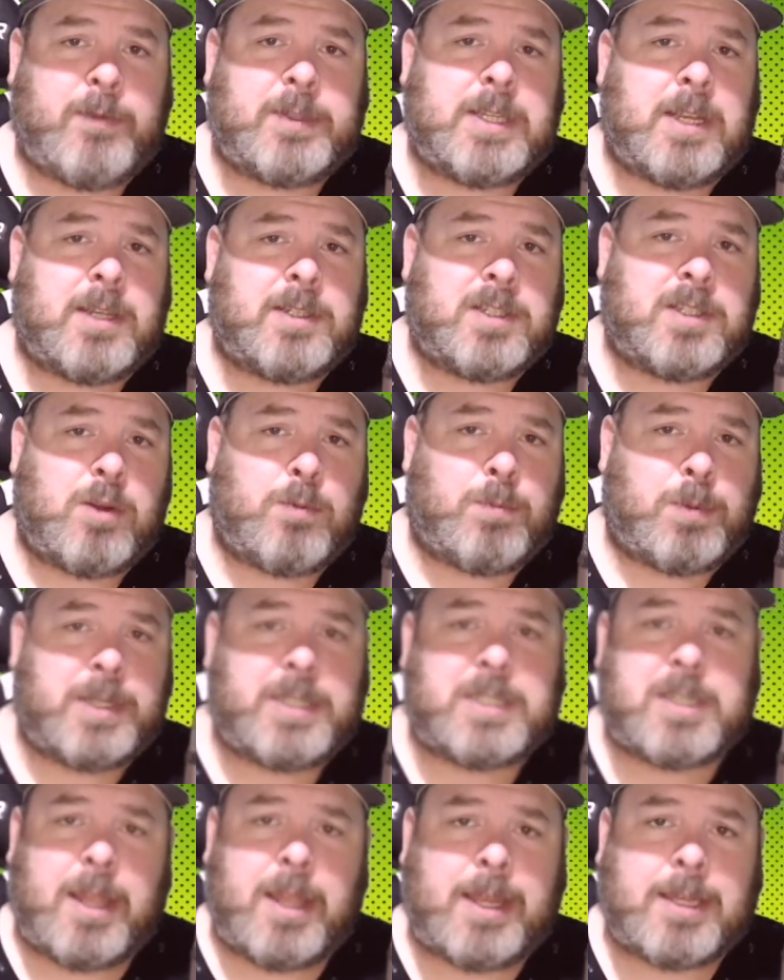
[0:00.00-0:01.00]
done so,
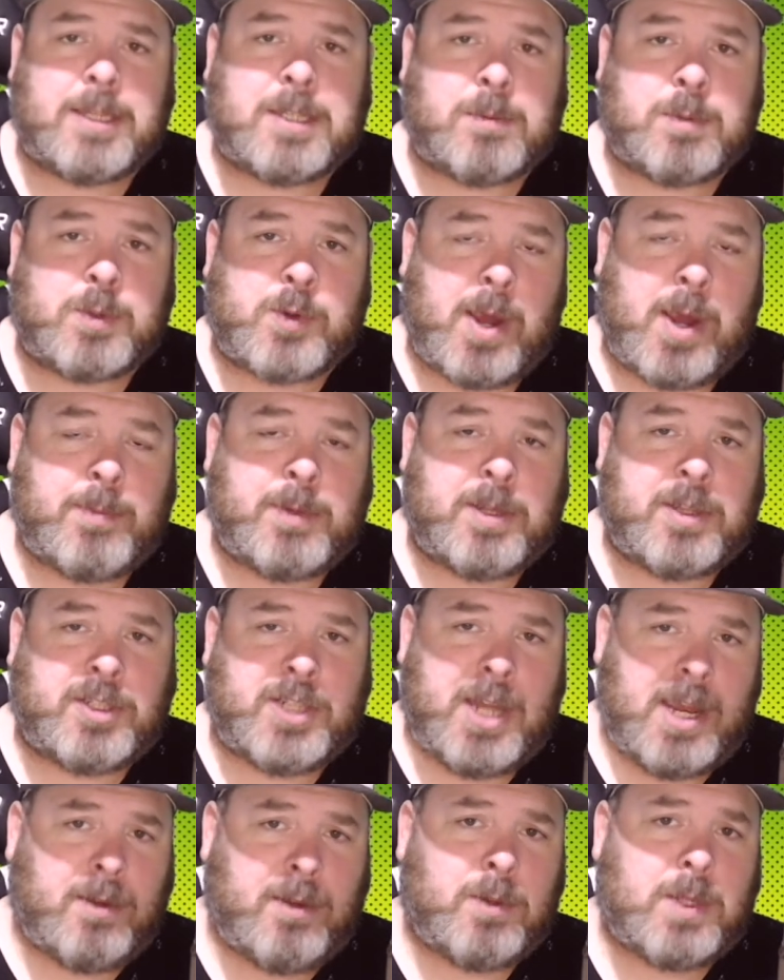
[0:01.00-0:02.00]
please like and subscribe to the
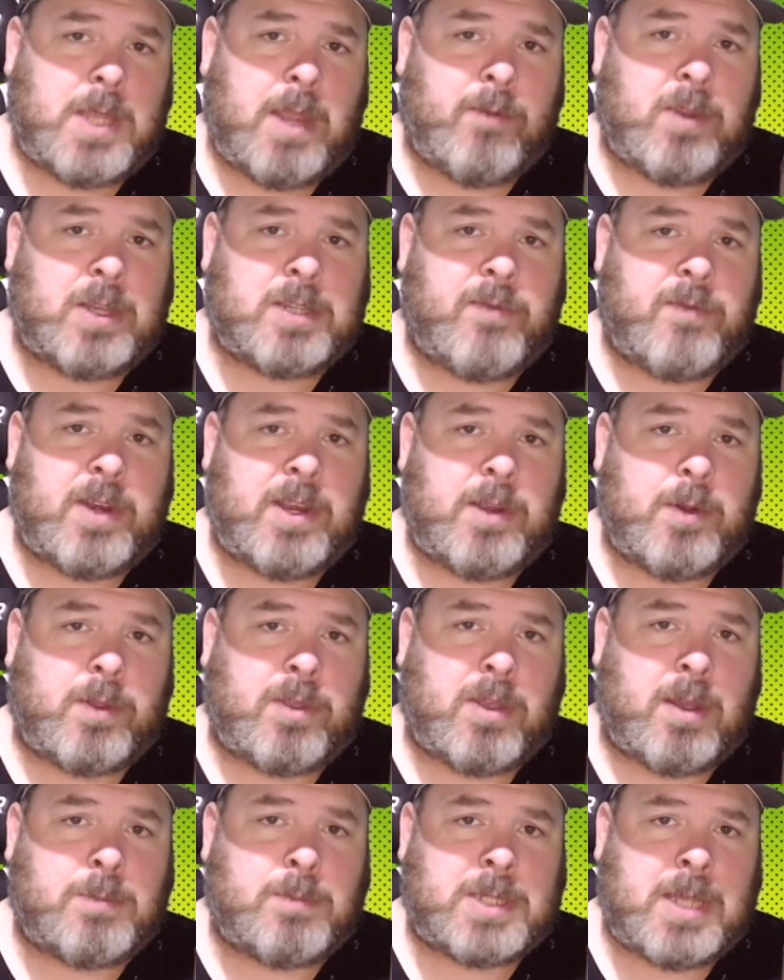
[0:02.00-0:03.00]
channel. Give this video a
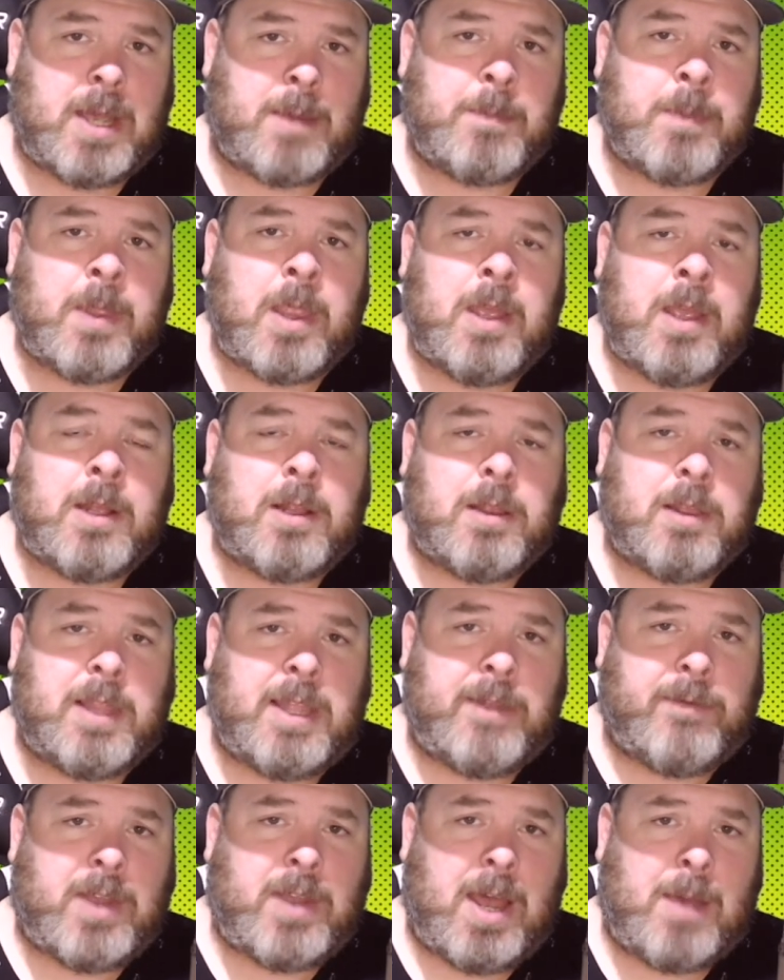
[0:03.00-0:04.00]
thumbs up.
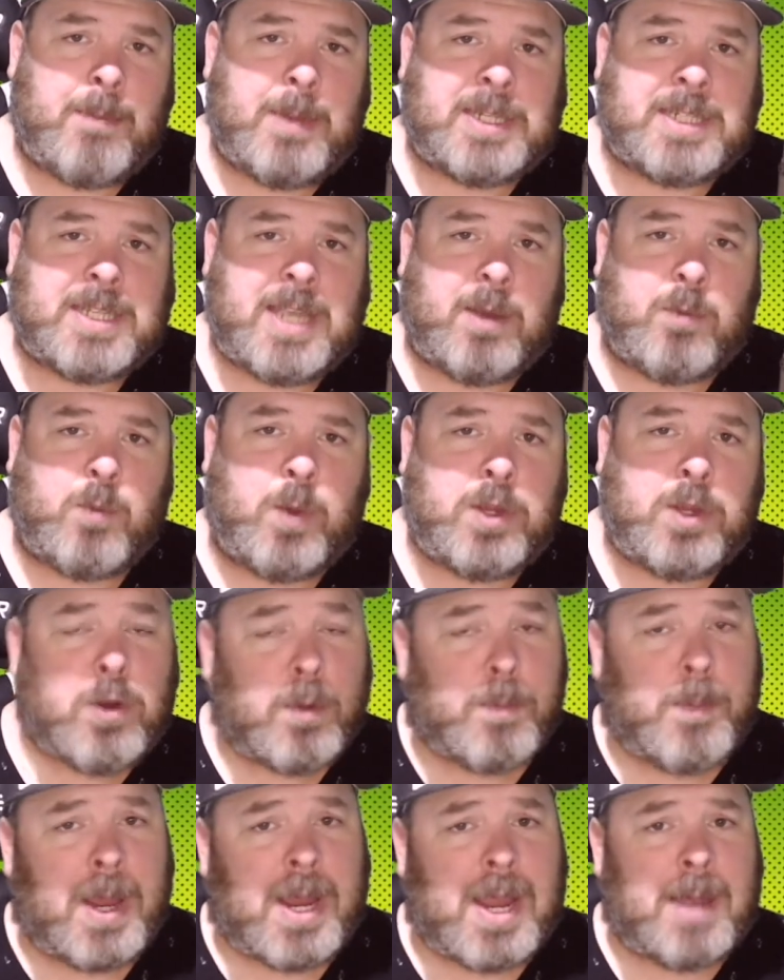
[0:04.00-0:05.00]
Leave comments down what
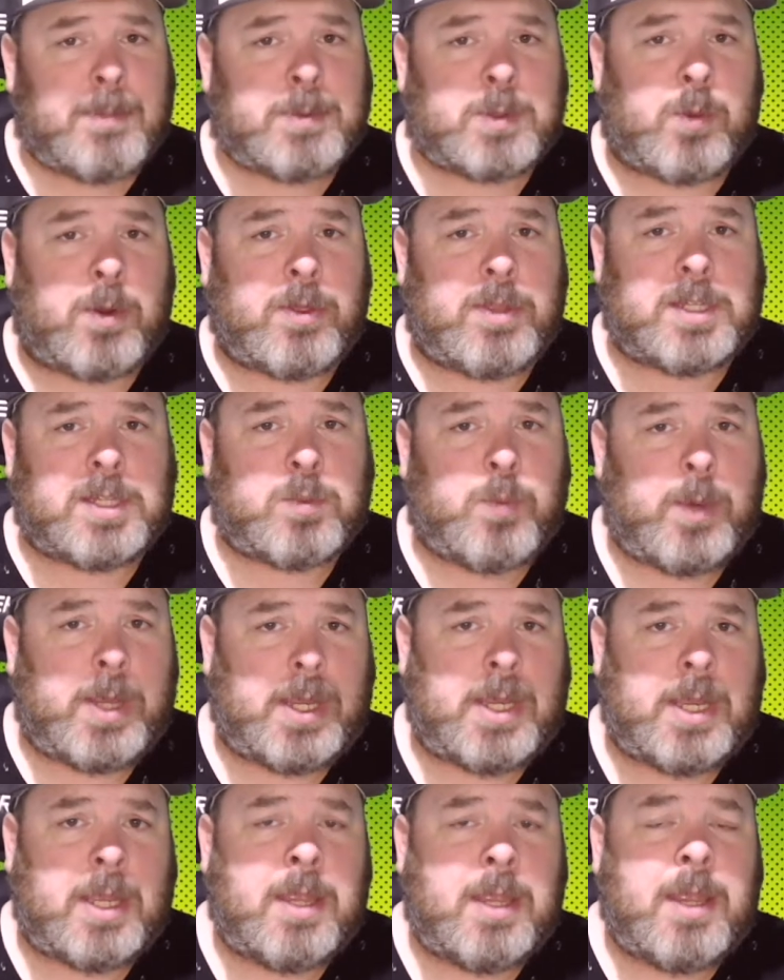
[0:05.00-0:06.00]
your pickups were this
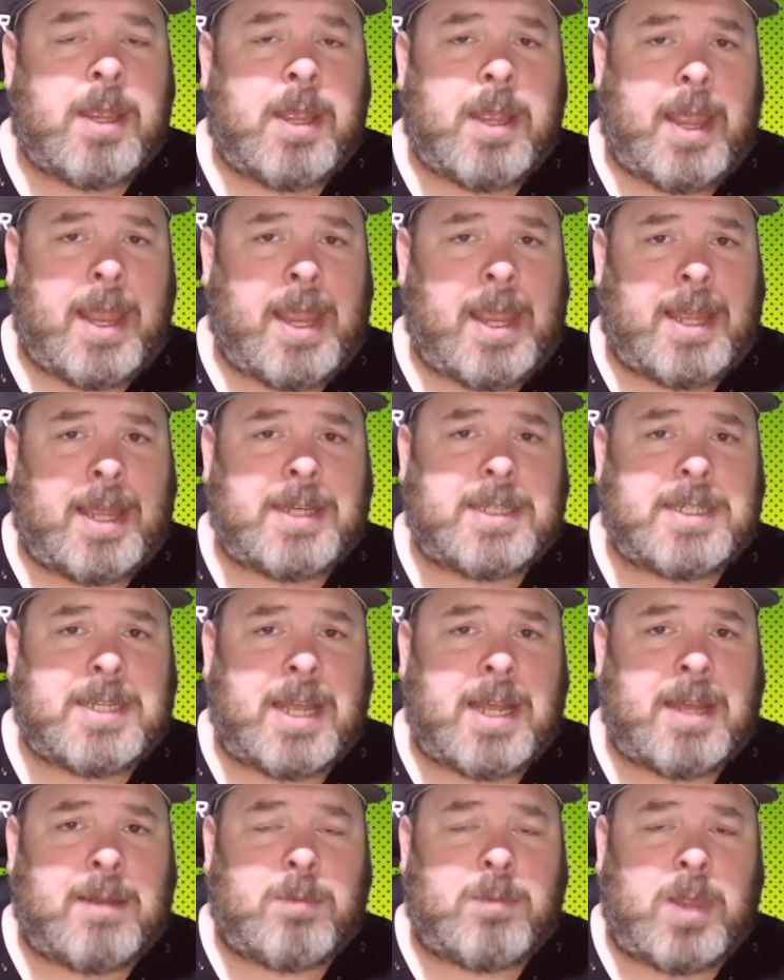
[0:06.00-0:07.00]
week, and
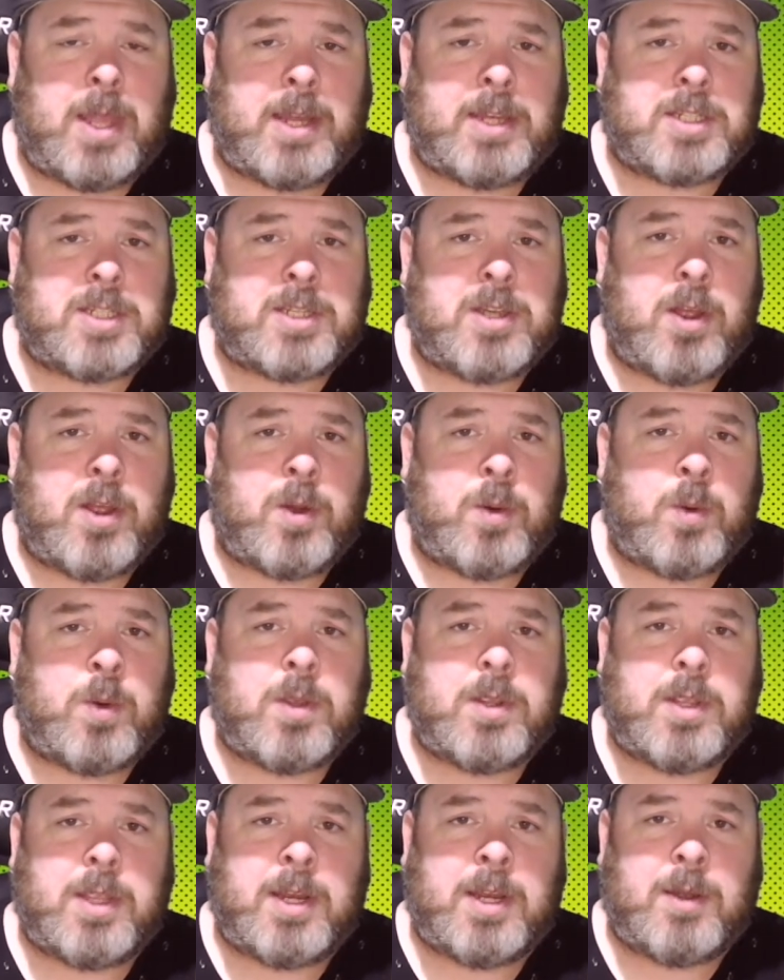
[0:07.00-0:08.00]
let us know,
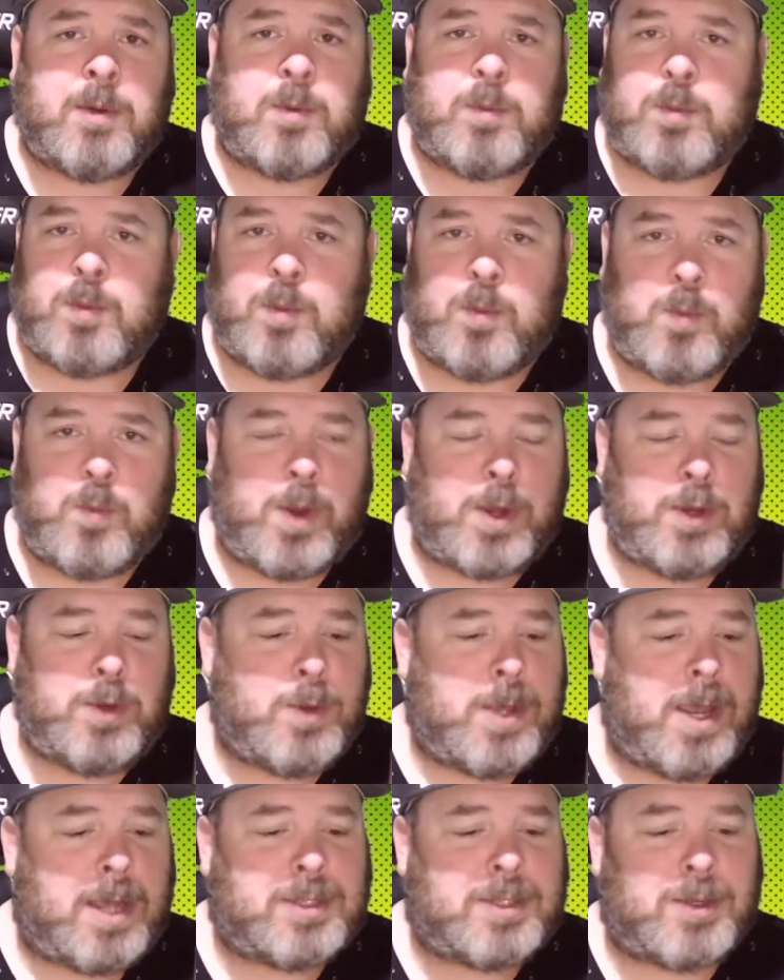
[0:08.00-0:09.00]
what you
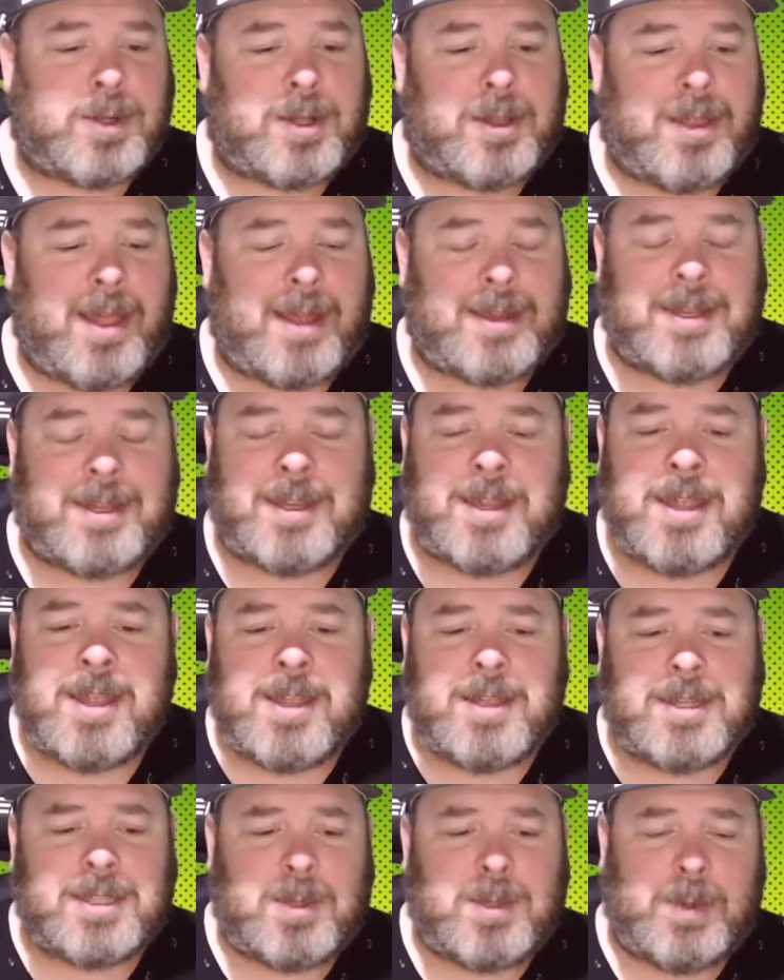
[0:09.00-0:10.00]
guys are collecting.
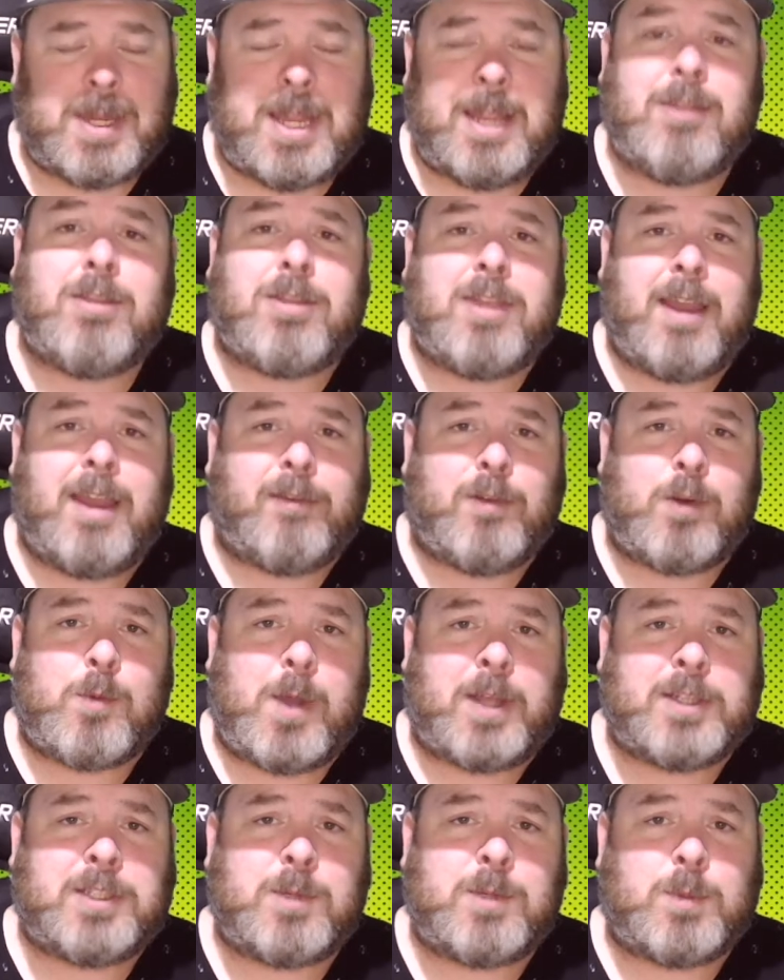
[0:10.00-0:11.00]
So again, thanks for
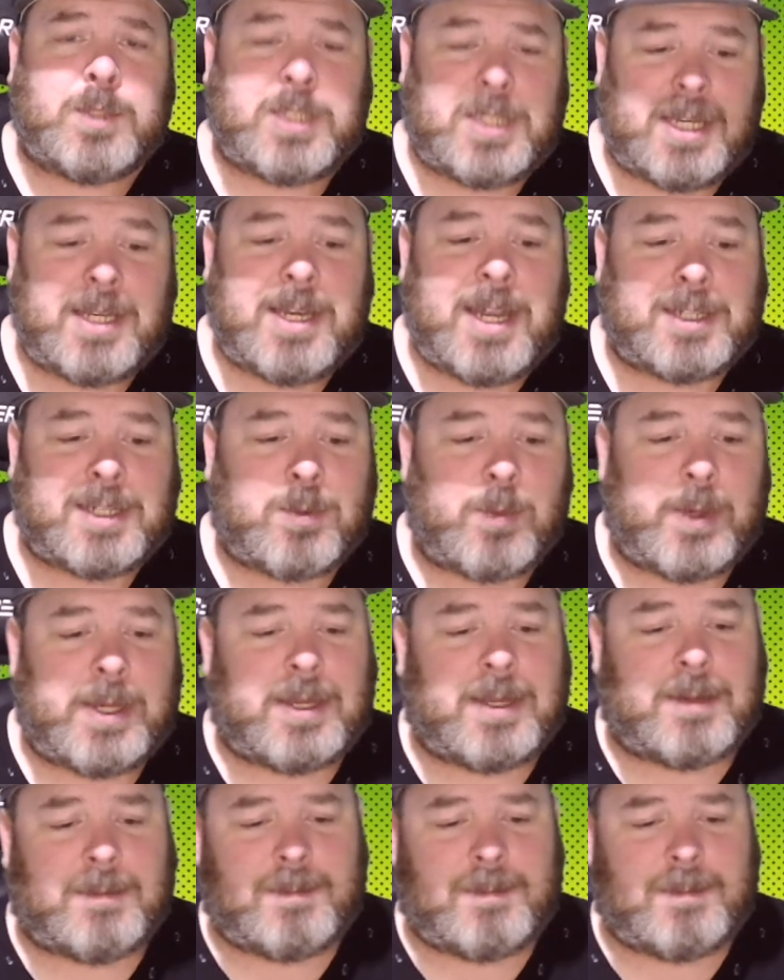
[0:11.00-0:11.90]
watching. We'll see you next week.